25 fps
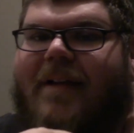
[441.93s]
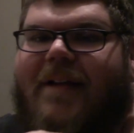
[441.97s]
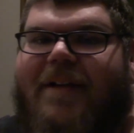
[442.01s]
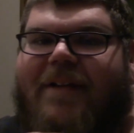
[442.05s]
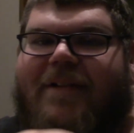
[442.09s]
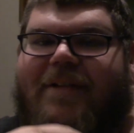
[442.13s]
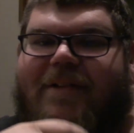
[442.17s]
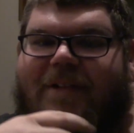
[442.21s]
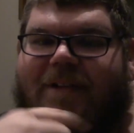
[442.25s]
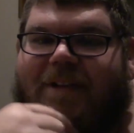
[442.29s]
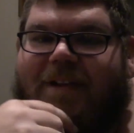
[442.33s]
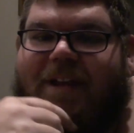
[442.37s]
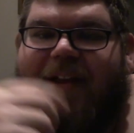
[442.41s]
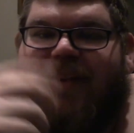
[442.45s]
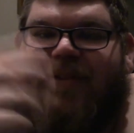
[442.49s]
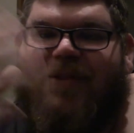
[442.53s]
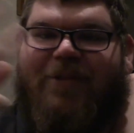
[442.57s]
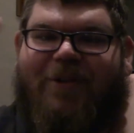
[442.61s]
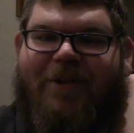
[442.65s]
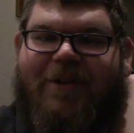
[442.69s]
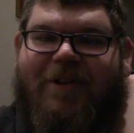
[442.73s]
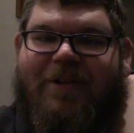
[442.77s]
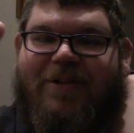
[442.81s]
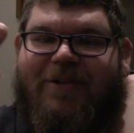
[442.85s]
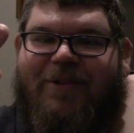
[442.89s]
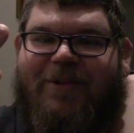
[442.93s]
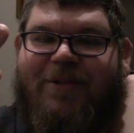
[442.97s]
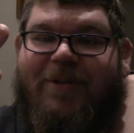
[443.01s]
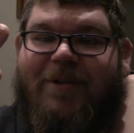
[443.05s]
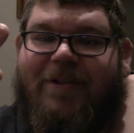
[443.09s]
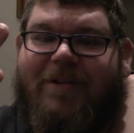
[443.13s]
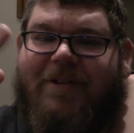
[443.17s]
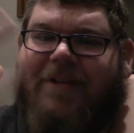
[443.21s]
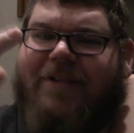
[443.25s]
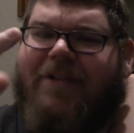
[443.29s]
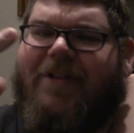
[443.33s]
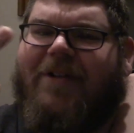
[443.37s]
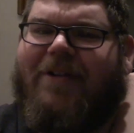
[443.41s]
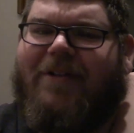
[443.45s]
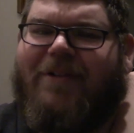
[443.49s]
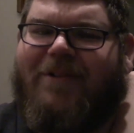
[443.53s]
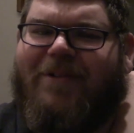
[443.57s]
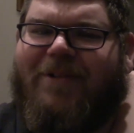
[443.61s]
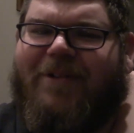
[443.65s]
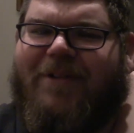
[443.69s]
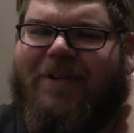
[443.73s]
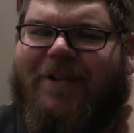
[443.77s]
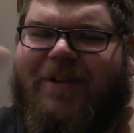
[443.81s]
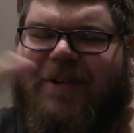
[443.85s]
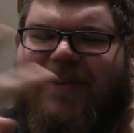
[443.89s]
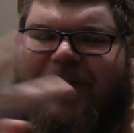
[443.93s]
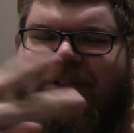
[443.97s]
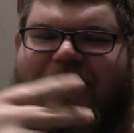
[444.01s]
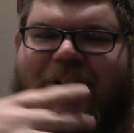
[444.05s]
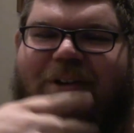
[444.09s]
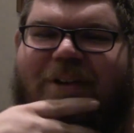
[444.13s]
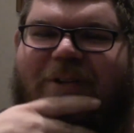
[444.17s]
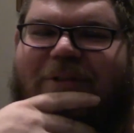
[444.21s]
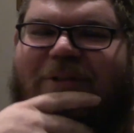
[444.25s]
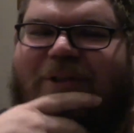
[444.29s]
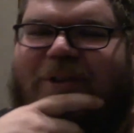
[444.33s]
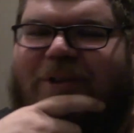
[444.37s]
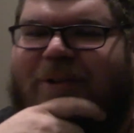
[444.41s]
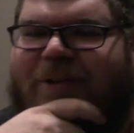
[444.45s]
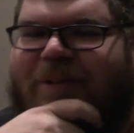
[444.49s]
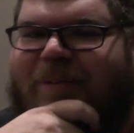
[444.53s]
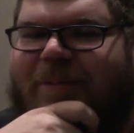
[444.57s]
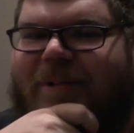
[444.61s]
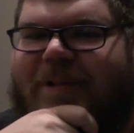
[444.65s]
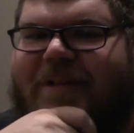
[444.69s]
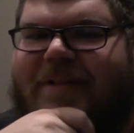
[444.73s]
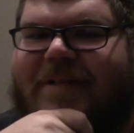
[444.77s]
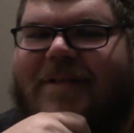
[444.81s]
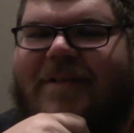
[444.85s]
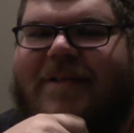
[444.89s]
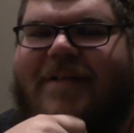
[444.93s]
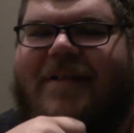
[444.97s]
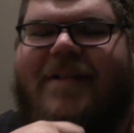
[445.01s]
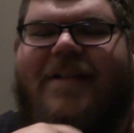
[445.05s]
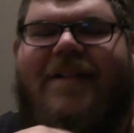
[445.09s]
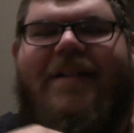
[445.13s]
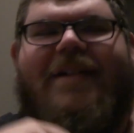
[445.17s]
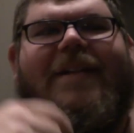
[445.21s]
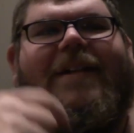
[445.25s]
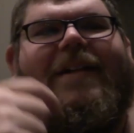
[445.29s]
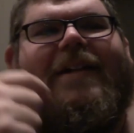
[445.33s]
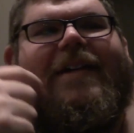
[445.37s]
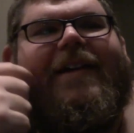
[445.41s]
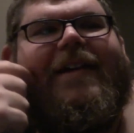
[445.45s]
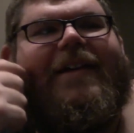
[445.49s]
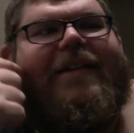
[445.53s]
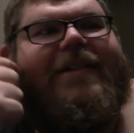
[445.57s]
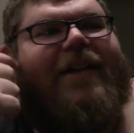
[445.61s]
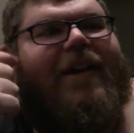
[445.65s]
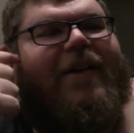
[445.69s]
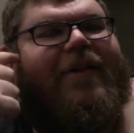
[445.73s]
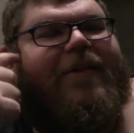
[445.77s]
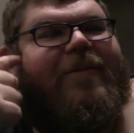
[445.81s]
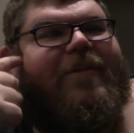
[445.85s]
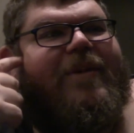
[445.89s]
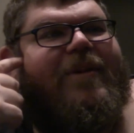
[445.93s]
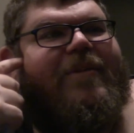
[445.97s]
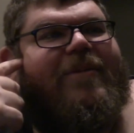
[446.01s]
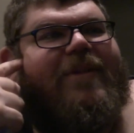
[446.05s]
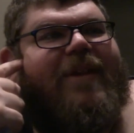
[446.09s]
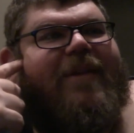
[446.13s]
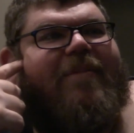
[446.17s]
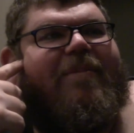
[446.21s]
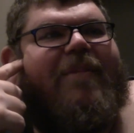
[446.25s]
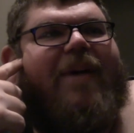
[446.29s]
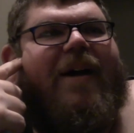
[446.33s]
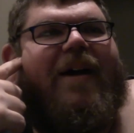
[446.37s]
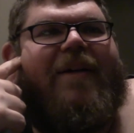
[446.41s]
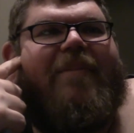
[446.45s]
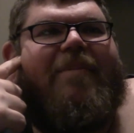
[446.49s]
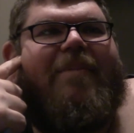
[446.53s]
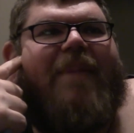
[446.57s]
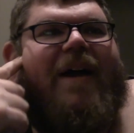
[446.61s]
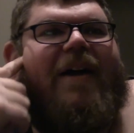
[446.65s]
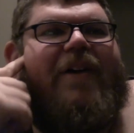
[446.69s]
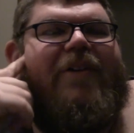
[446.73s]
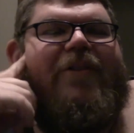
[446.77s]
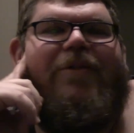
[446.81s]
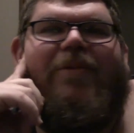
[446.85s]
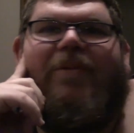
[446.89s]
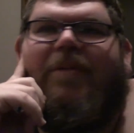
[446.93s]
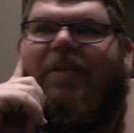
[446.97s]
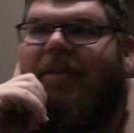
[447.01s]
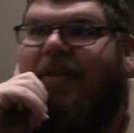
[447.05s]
So you got 3 stories. I thought I was only going to tell 2, but I remember that mouse one.